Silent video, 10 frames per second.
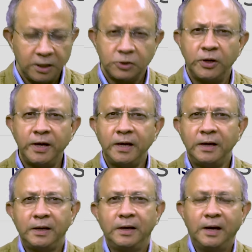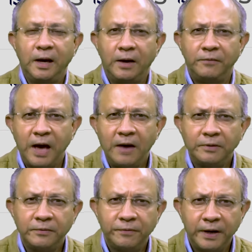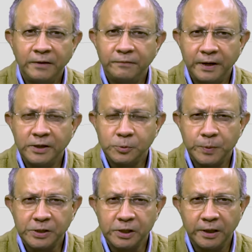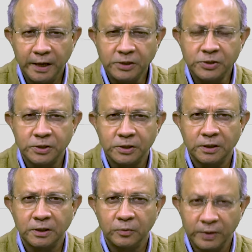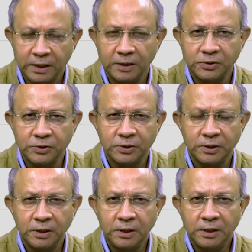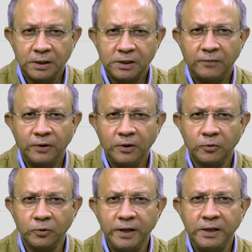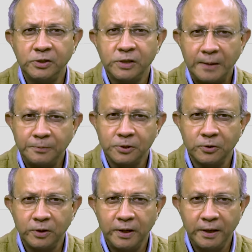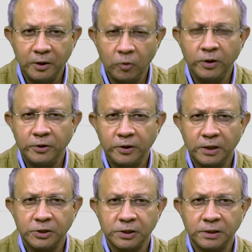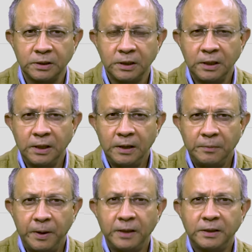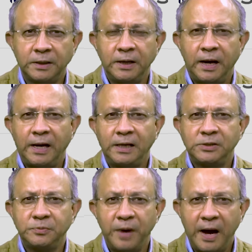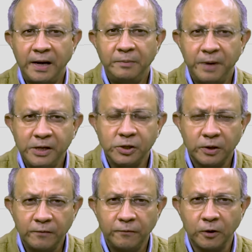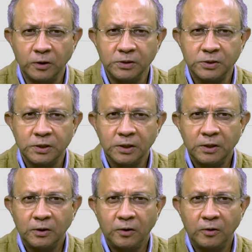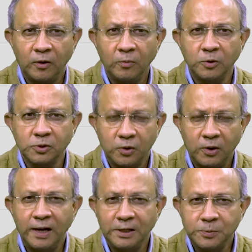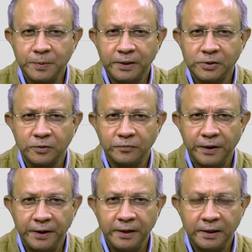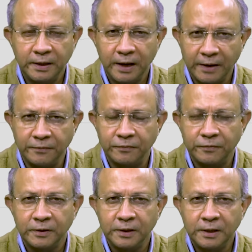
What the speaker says: Today we have a very special guest with us, someone who needs absolutely no introduction but has had major influence on almost all aspects of Indian life.